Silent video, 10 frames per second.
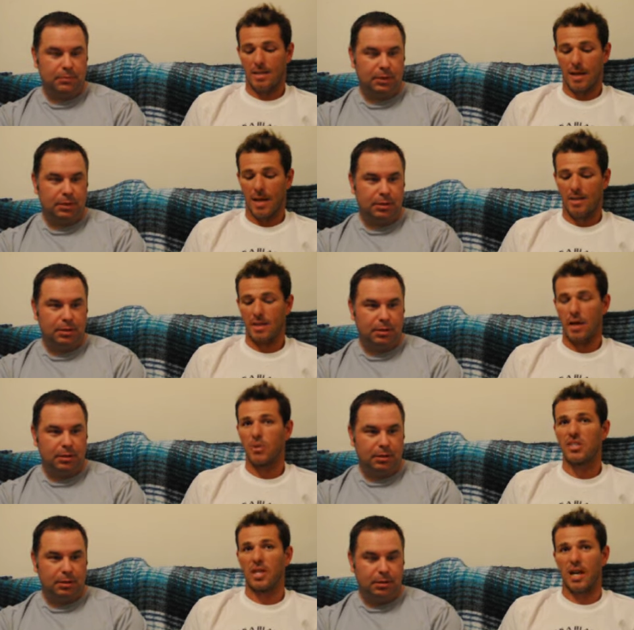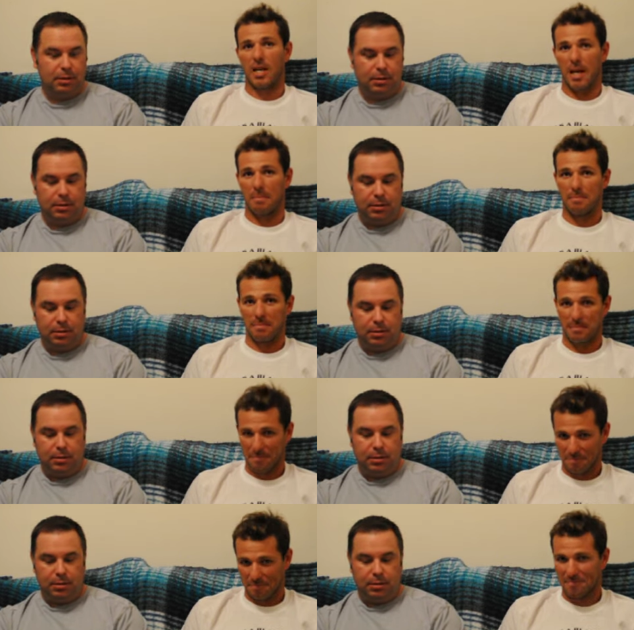Speaker 1: and uh, Richie Cunningham.
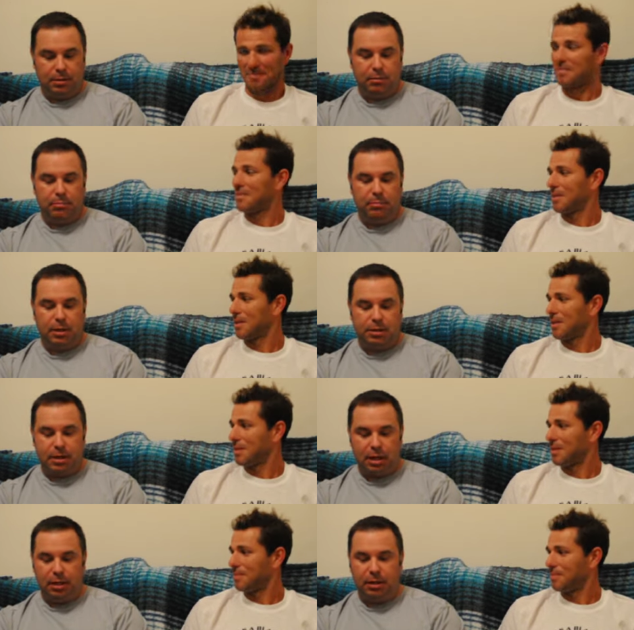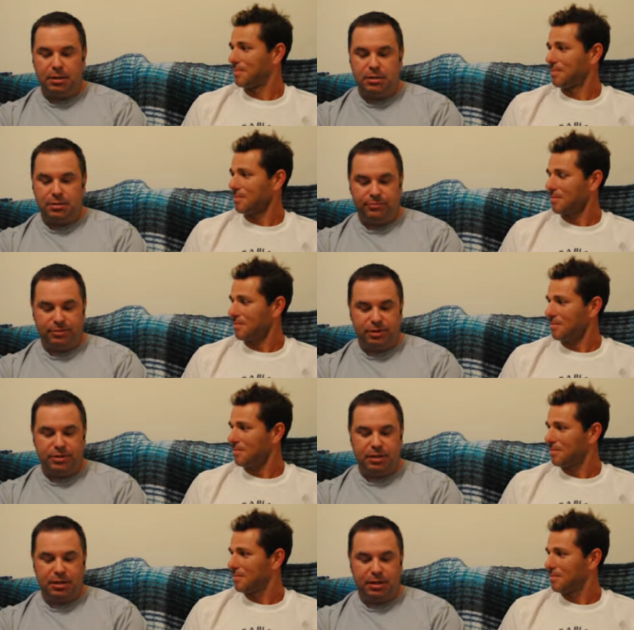
Speaker 2: A solid list, very
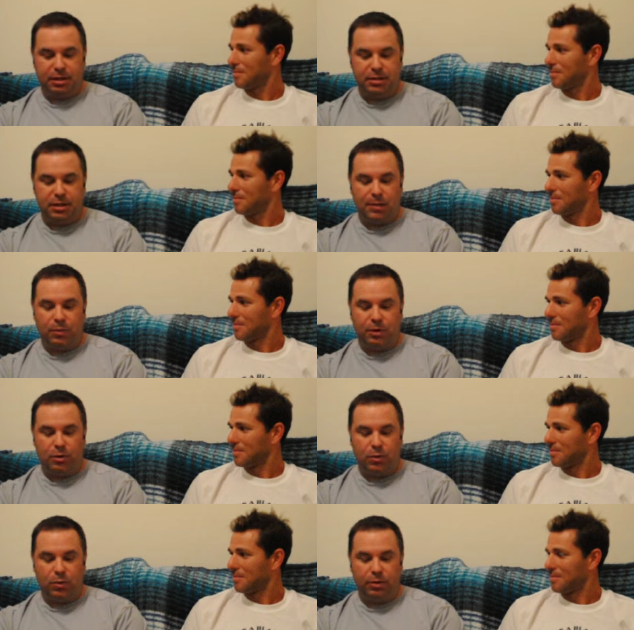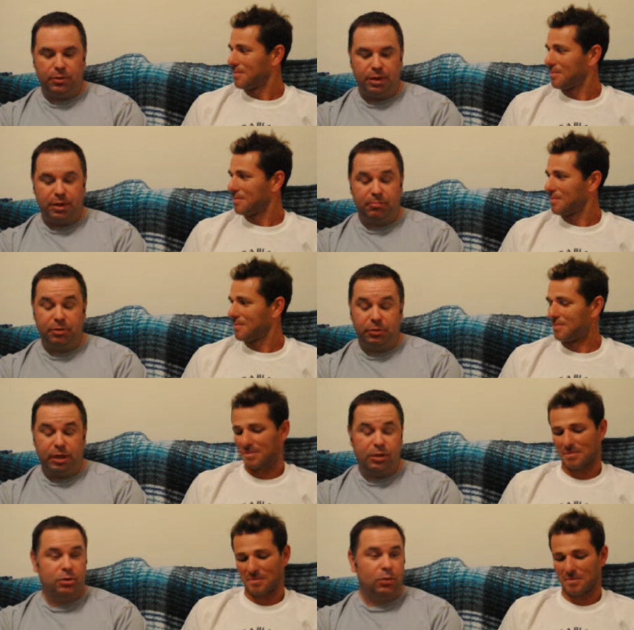solid list. I'm going to go with, uh, you're
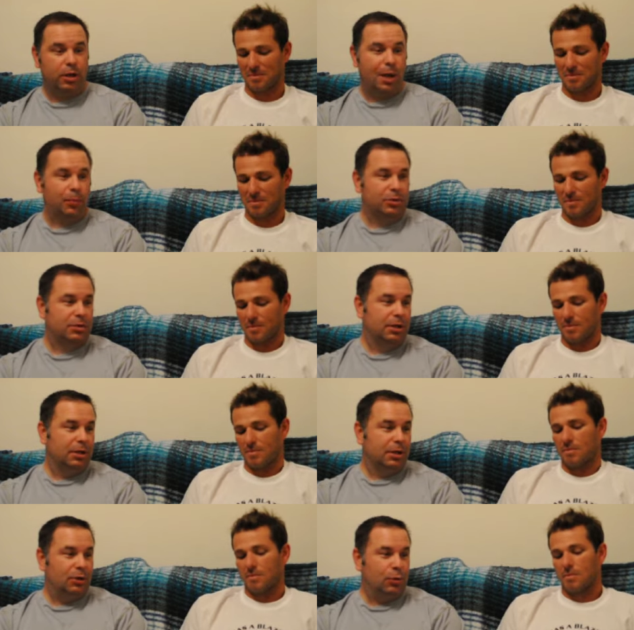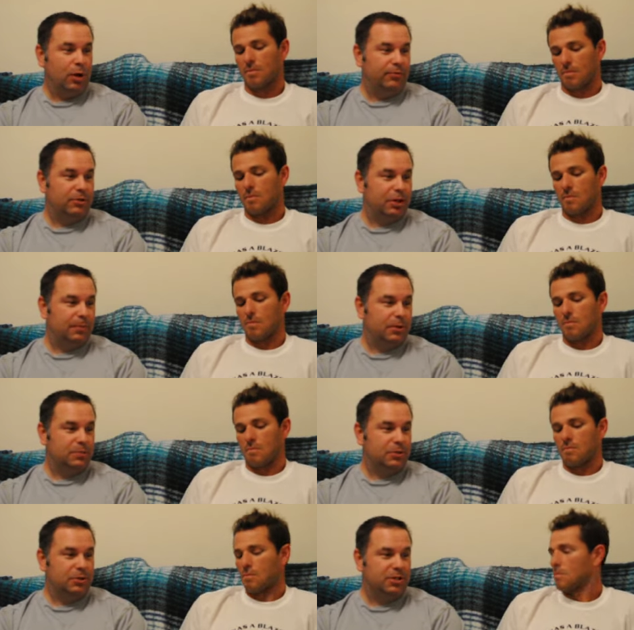right, Joe Gambles, who I've dubbed as
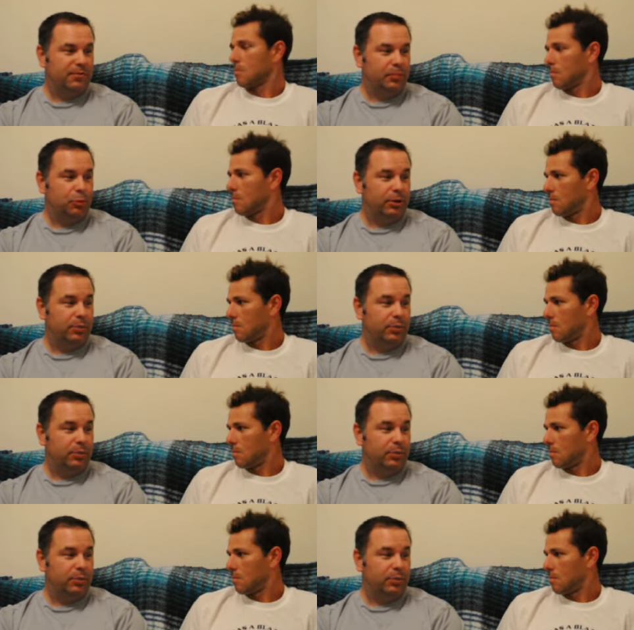Mr. 70.3.